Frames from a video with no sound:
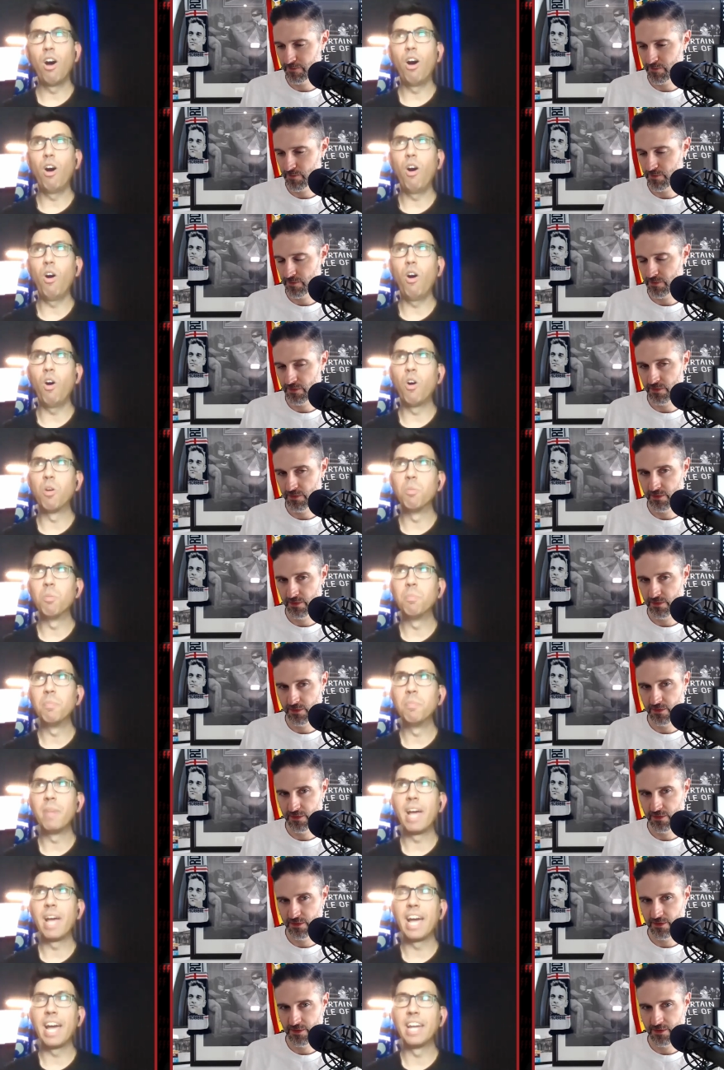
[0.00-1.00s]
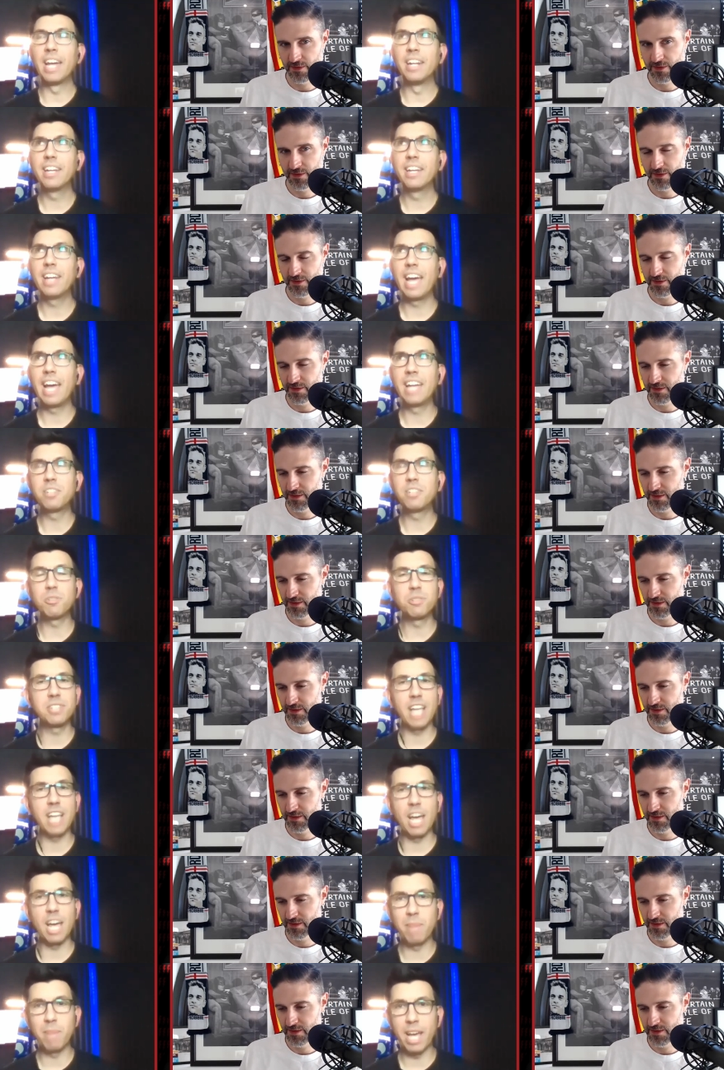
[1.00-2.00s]
Speaker 1: Oh, man. Enter
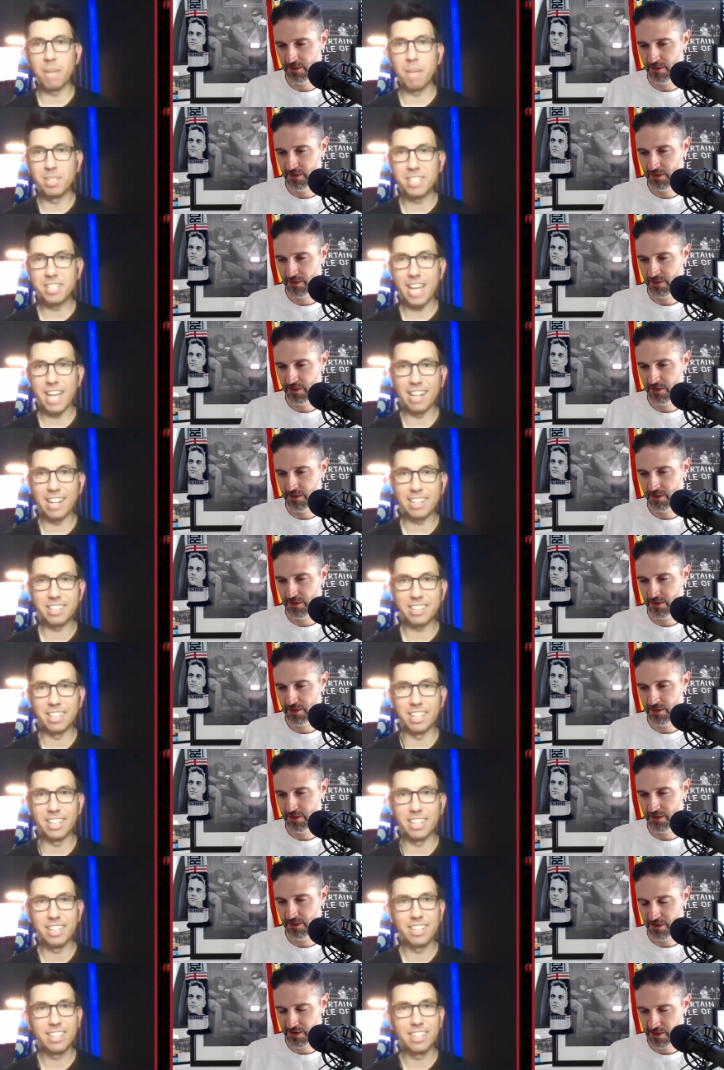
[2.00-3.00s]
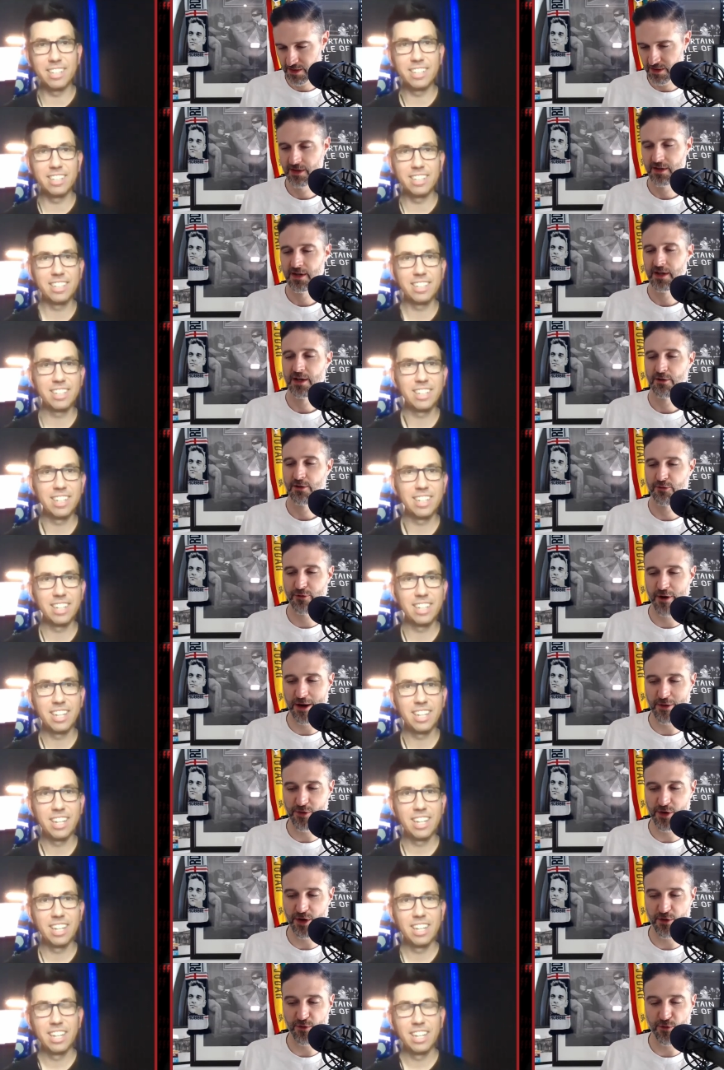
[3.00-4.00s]
Sandman, Metallica.
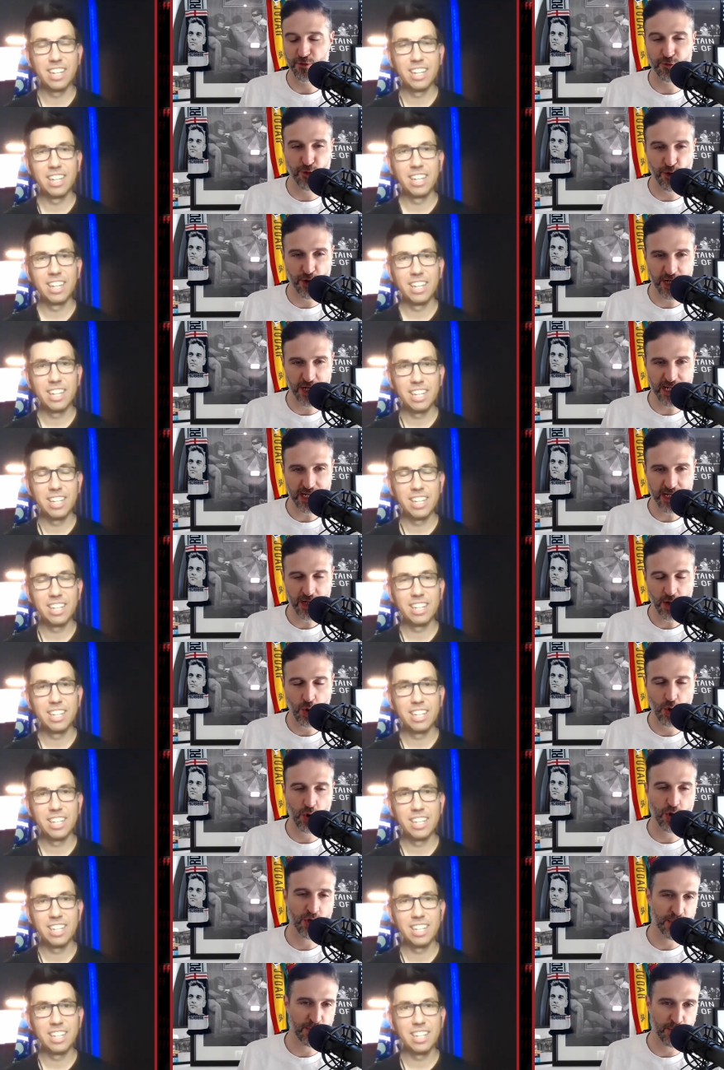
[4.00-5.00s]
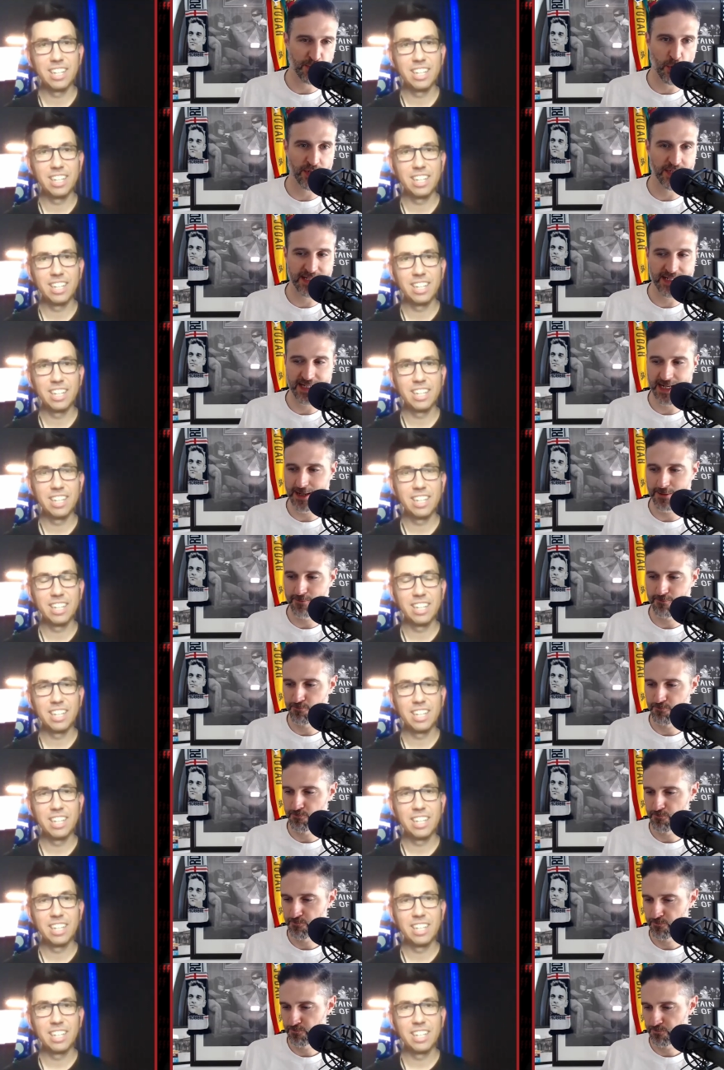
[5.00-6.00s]
Speaker 2: Favorite footy or sports team?
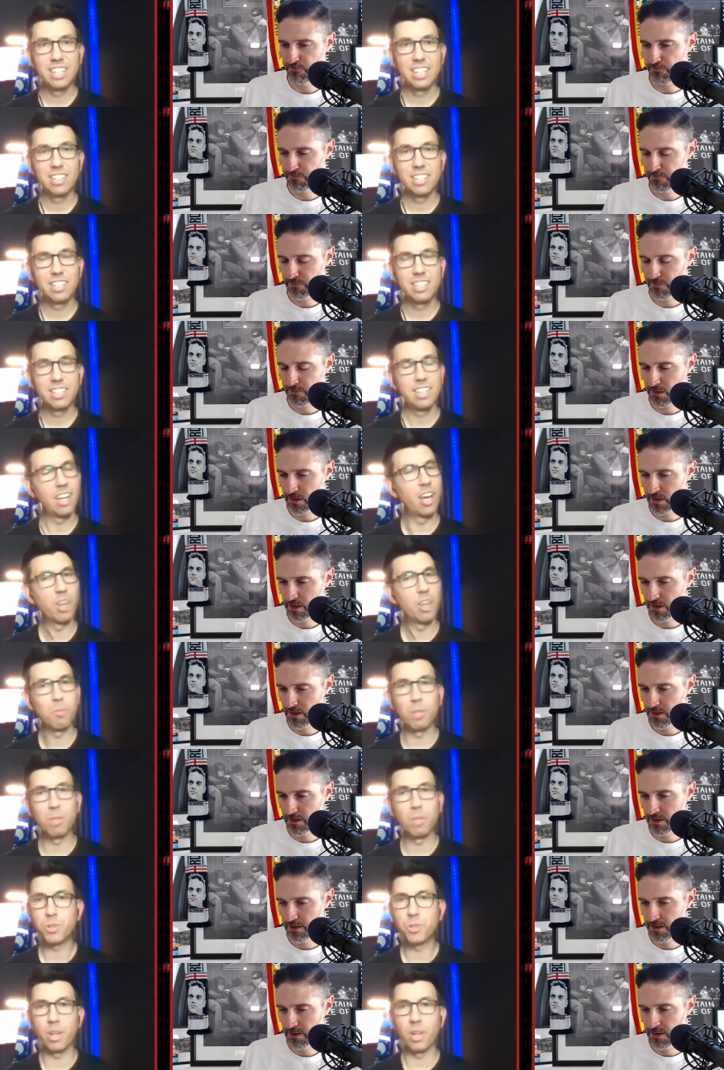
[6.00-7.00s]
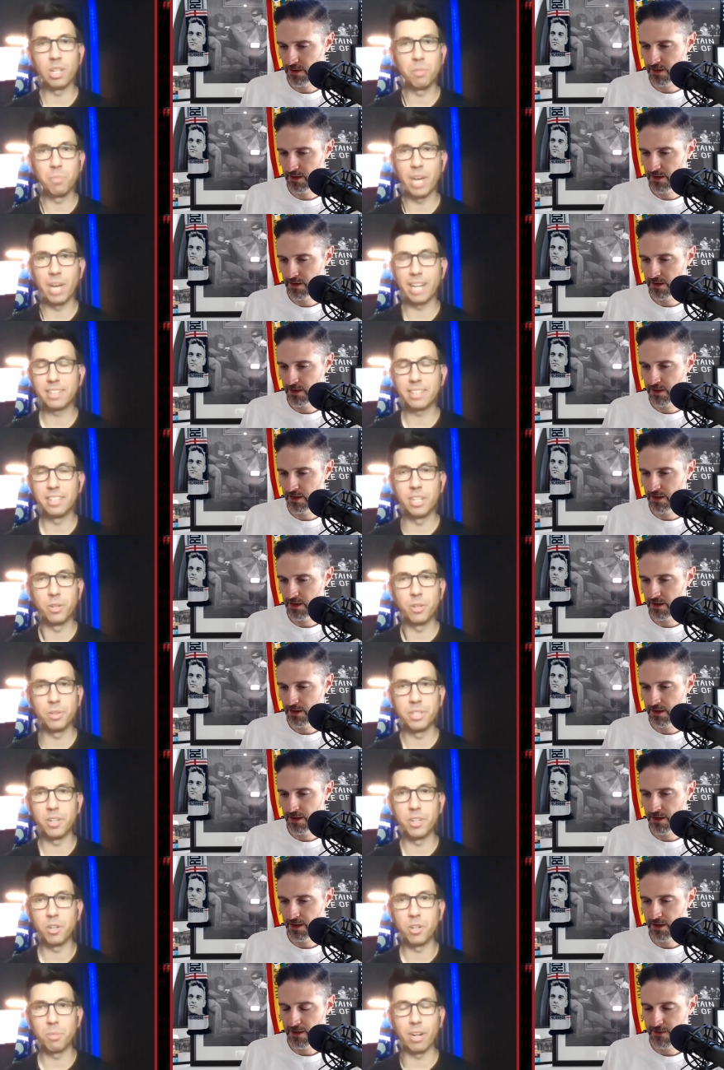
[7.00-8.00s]
Speaker 1: The Montreal Impact, near
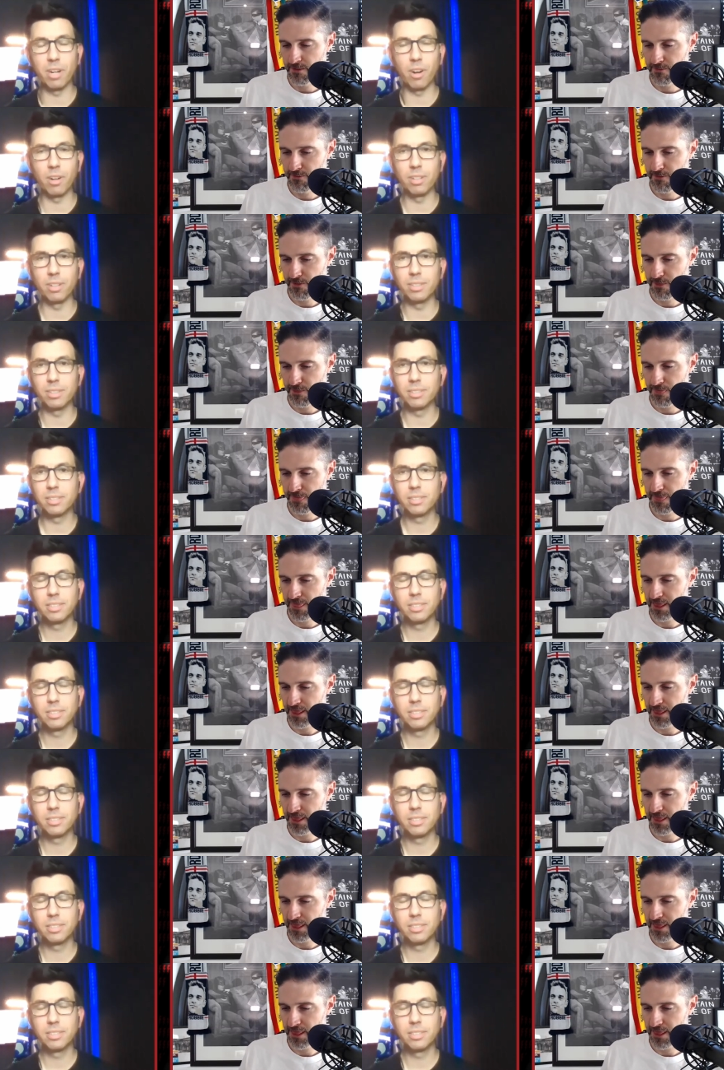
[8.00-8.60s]
and dear to my heart.